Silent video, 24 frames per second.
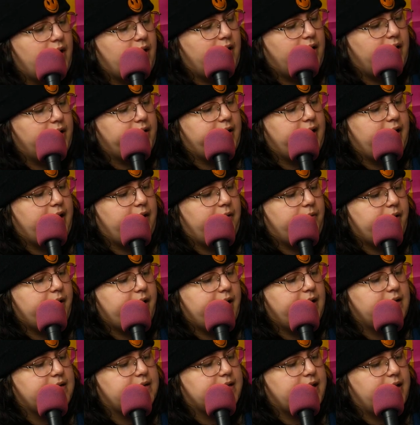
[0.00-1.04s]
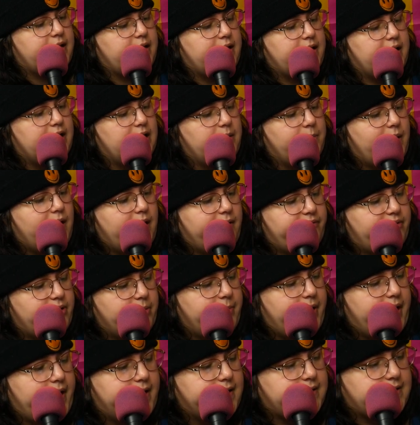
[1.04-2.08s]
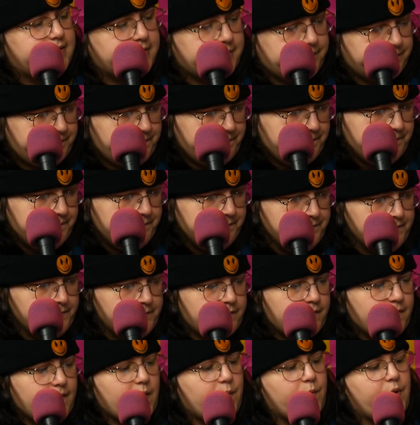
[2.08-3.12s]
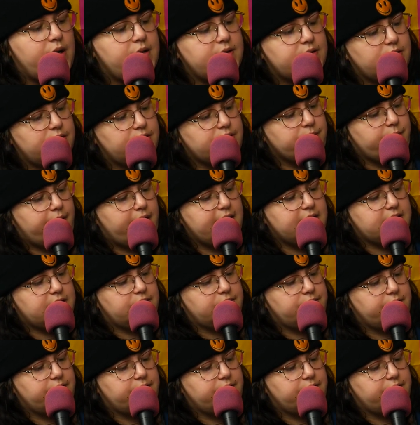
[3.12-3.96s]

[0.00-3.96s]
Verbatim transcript: honk and I run outside and get him off the bus. Once or twice the